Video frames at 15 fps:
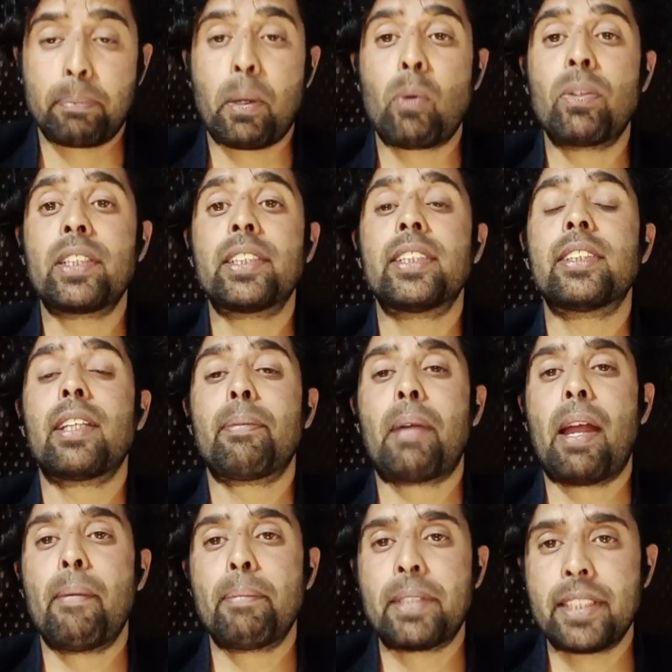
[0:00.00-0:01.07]
Provisions of
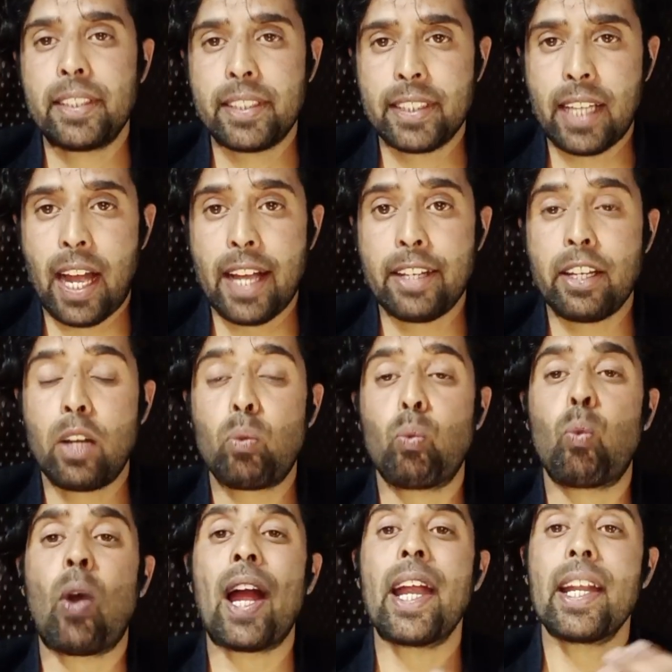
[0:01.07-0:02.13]
MCC are not
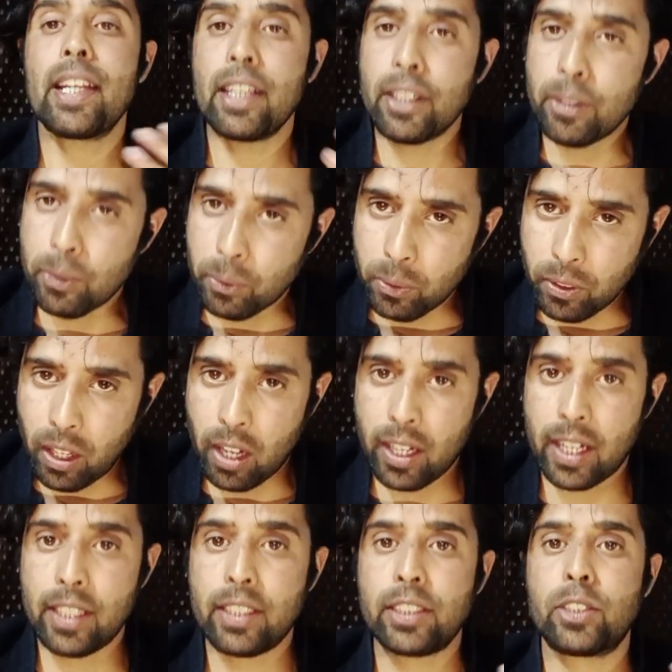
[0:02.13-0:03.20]
widely known or
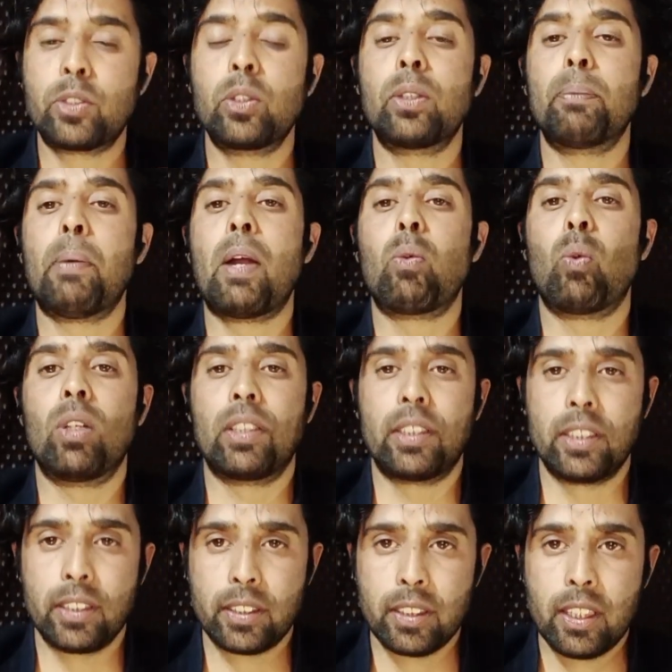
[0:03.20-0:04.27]
understood by
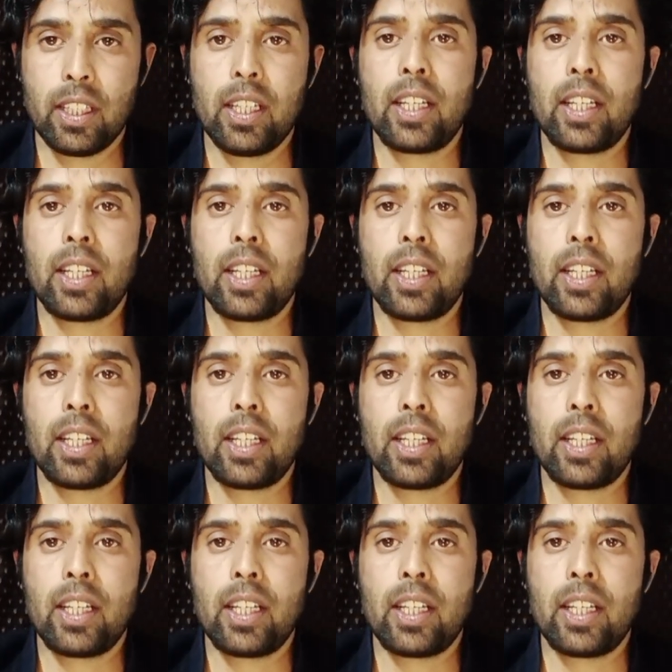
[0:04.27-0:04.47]
voters,